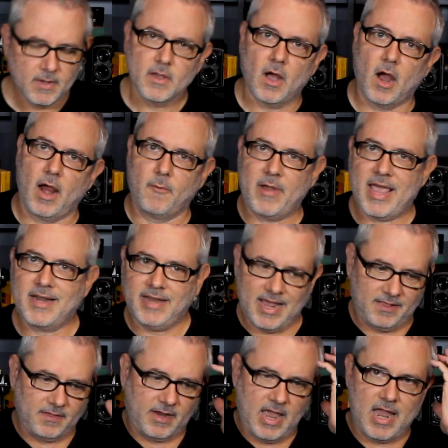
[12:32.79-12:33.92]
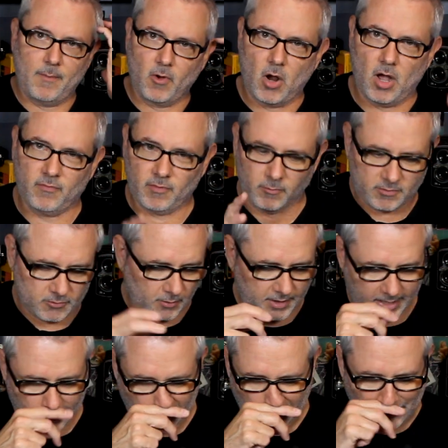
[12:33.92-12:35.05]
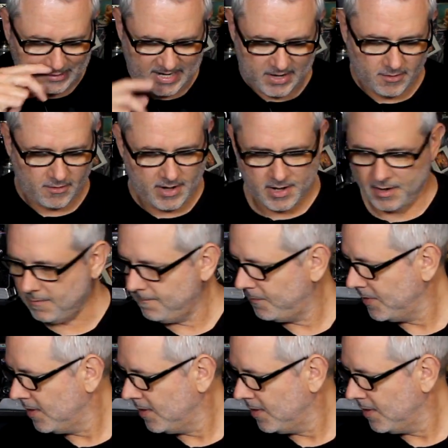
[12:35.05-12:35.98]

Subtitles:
All right, we had to take the camera off. It was sort of getting a little teetery here.